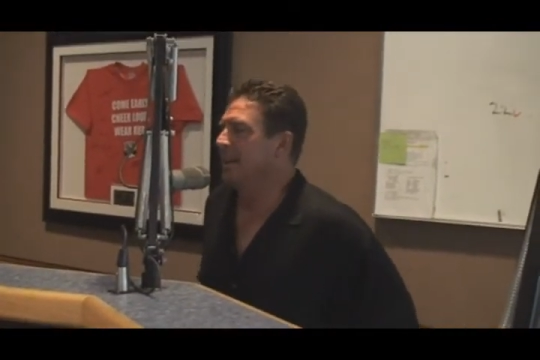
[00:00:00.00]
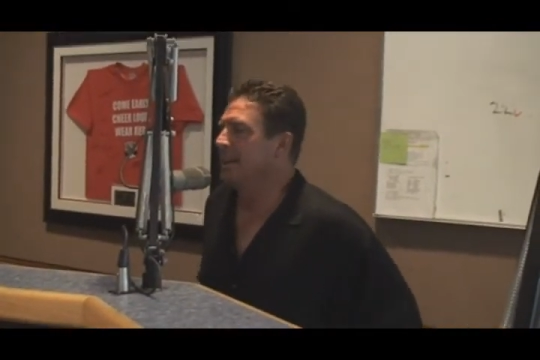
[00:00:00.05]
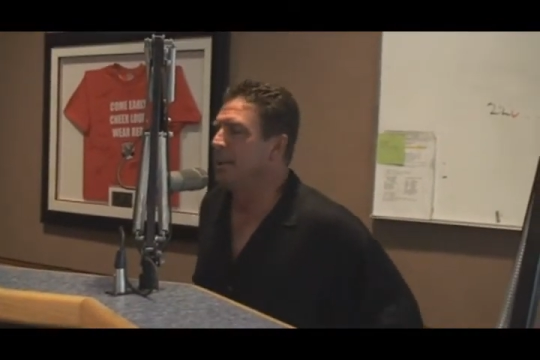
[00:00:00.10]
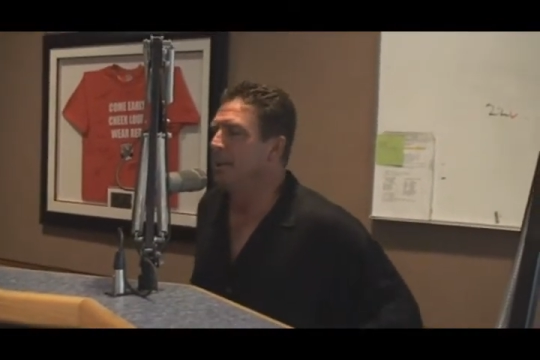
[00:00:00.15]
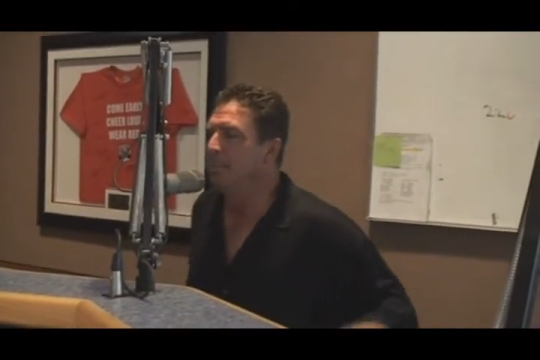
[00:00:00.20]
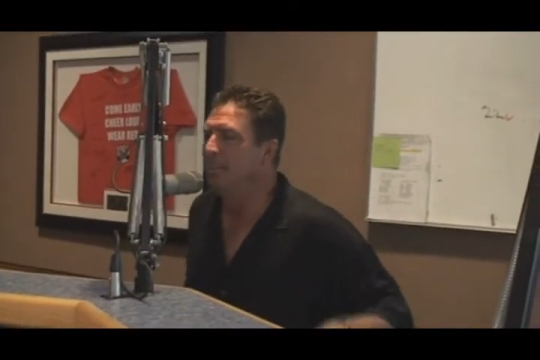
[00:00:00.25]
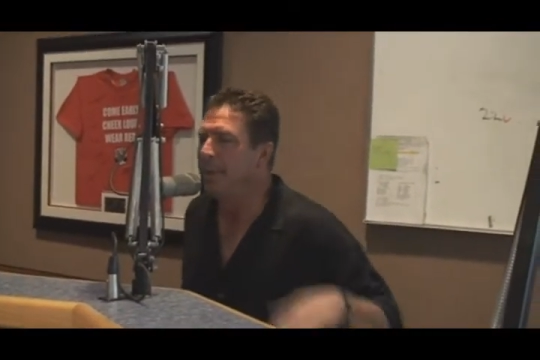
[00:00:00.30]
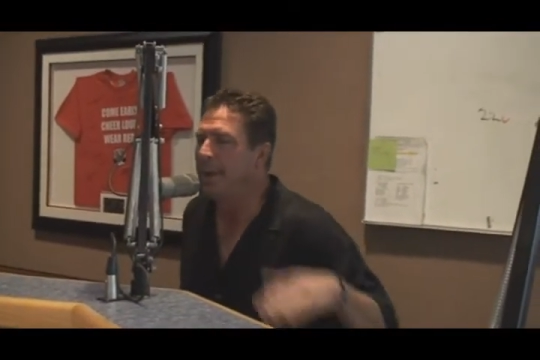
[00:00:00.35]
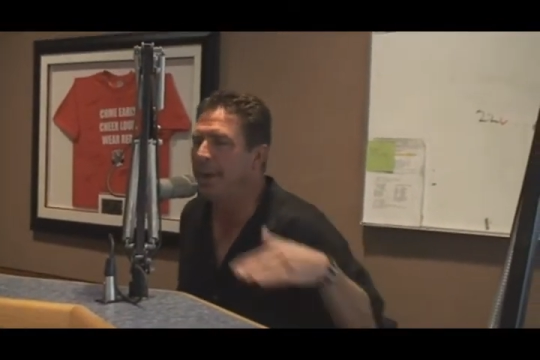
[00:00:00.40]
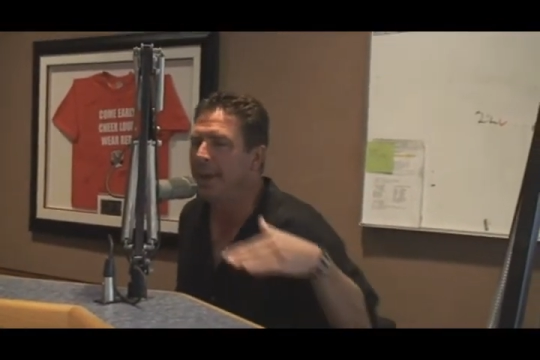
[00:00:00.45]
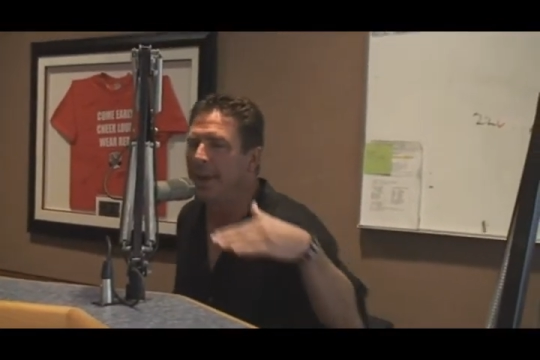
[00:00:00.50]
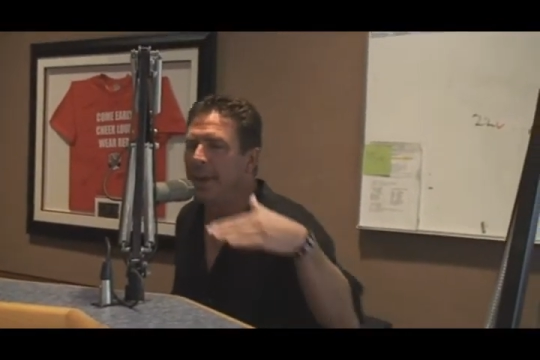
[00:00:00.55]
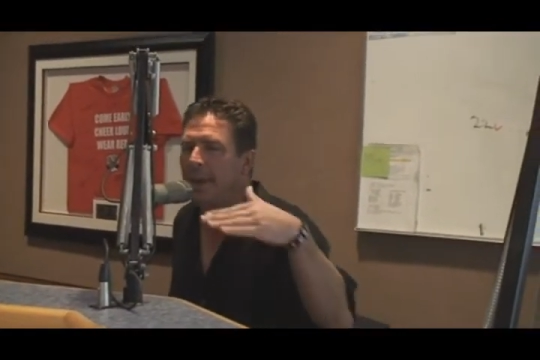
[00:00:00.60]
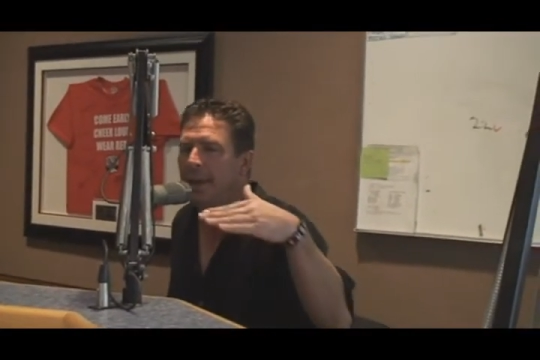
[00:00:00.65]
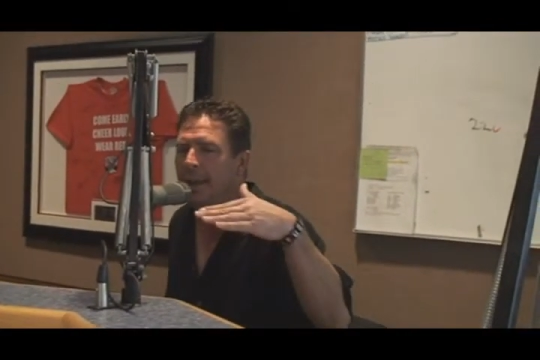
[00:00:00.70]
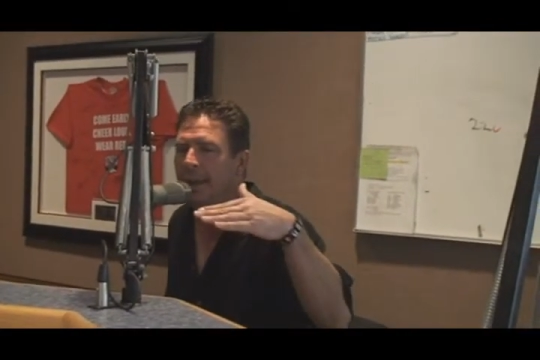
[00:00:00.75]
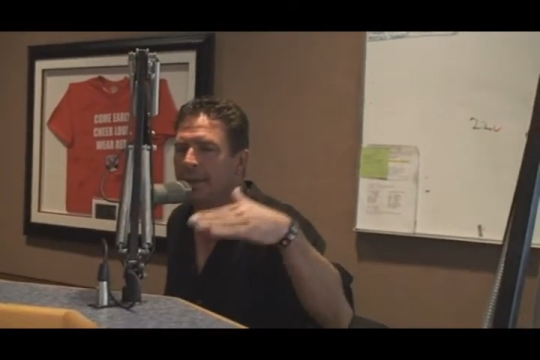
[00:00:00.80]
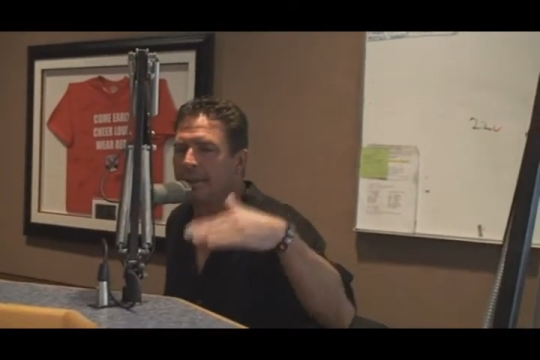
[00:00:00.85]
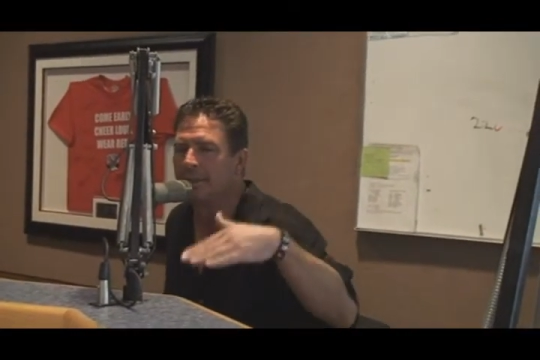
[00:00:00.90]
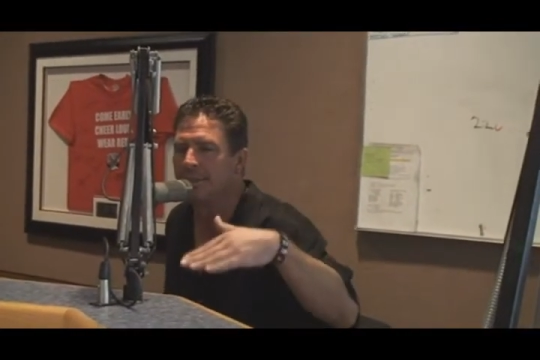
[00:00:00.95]
to
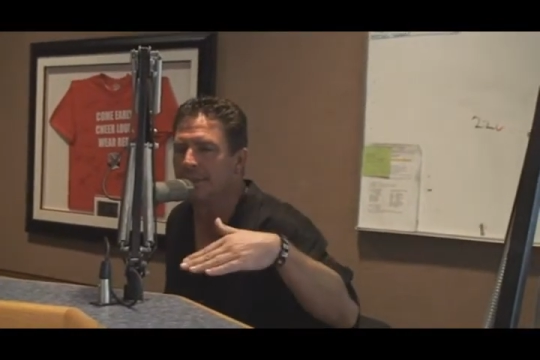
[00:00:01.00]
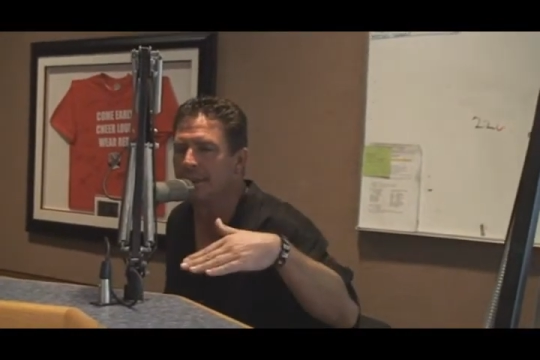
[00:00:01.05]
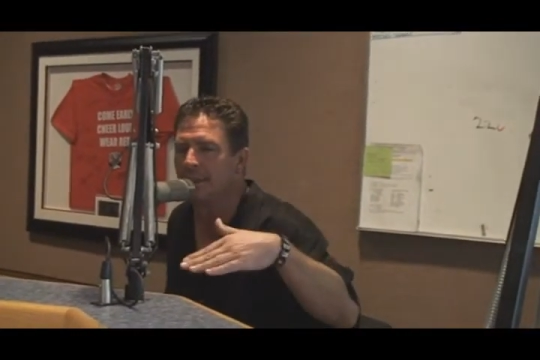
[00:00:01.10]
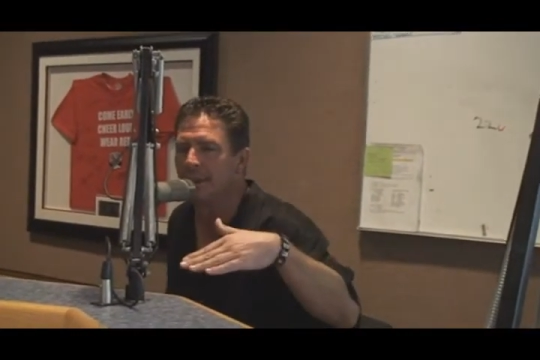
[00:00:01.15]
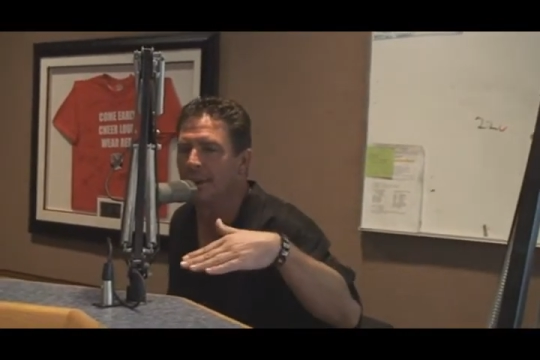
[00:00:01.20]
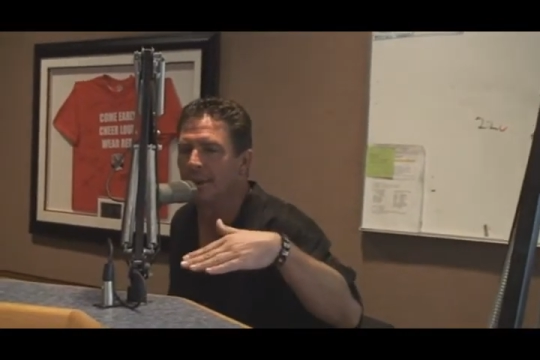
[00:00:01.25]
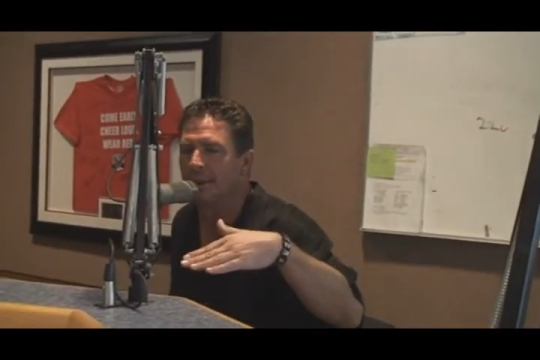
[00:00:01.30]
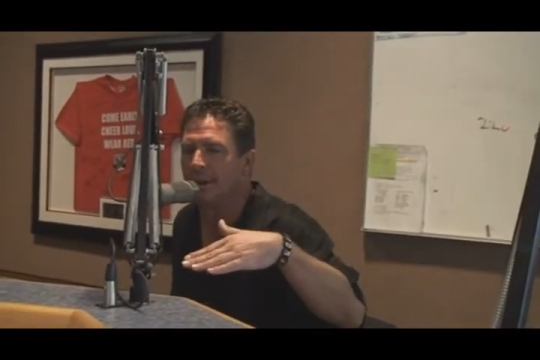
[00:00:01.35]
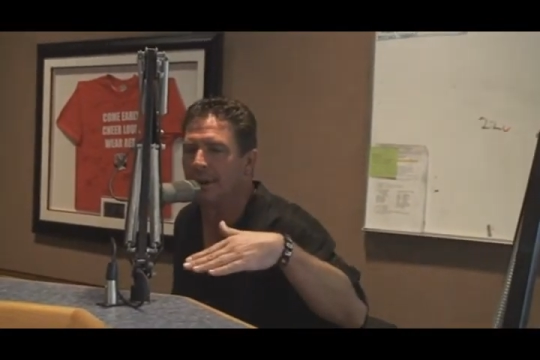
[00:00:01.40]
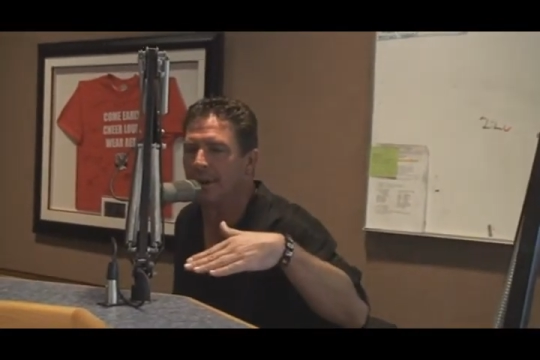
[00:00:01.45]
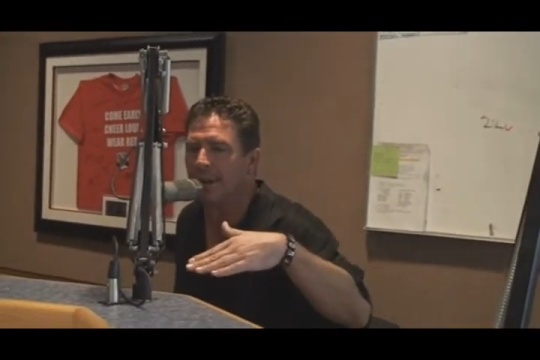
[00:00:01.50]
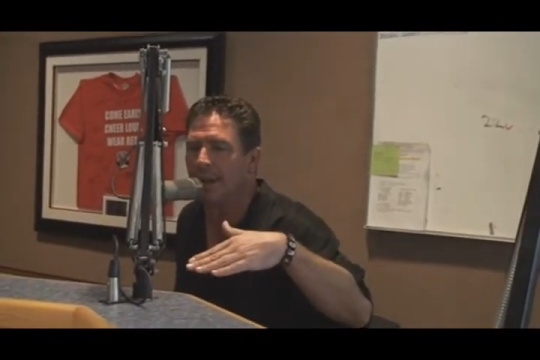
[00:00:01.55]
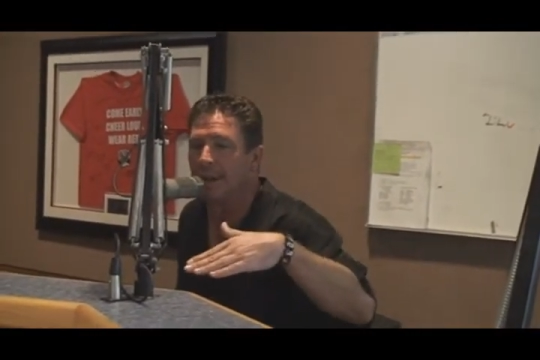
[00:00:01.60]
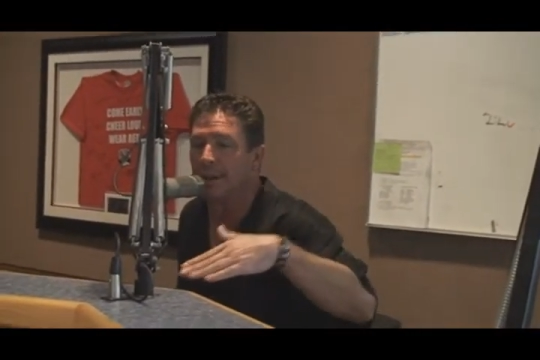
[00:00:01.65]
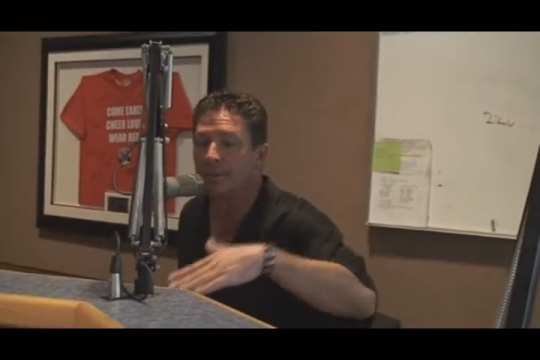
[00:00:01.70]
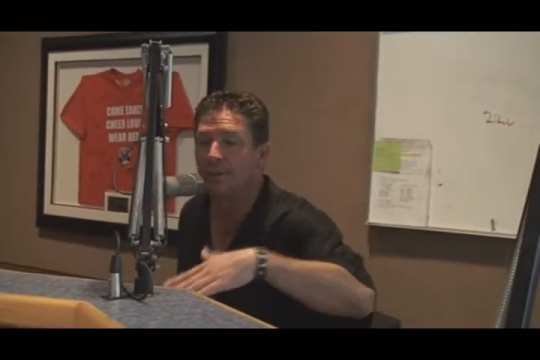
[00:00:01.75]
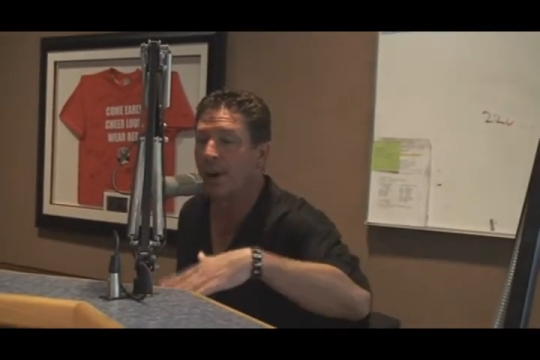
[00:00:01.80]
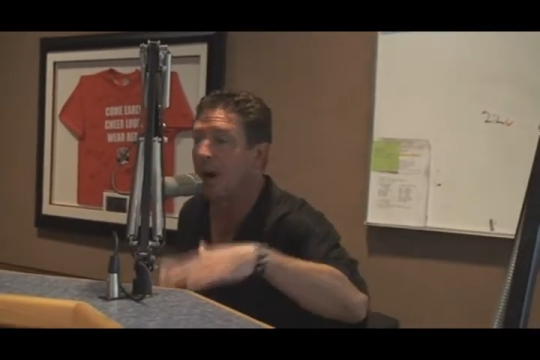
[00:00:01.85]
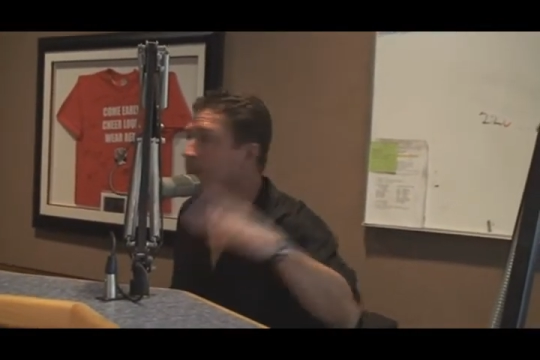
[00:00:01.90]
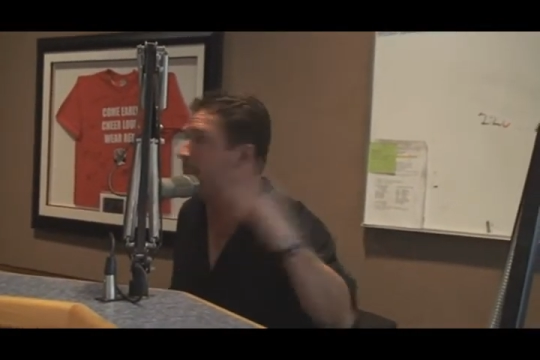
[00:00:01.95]
be considered in the